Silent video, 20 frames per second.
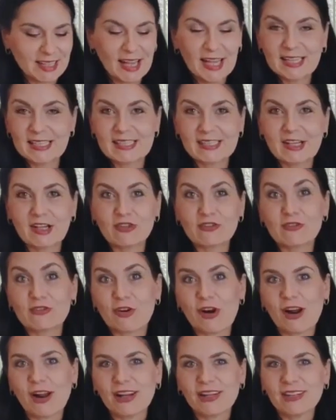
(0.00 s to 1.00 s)
and start
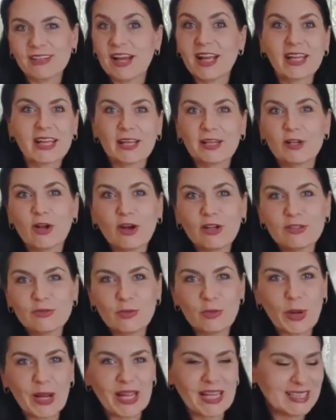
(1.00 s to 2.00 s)
frying. I cannot
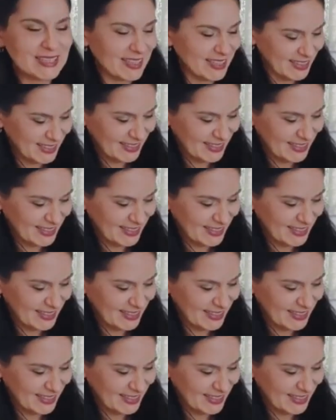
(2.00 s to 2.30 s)
wait.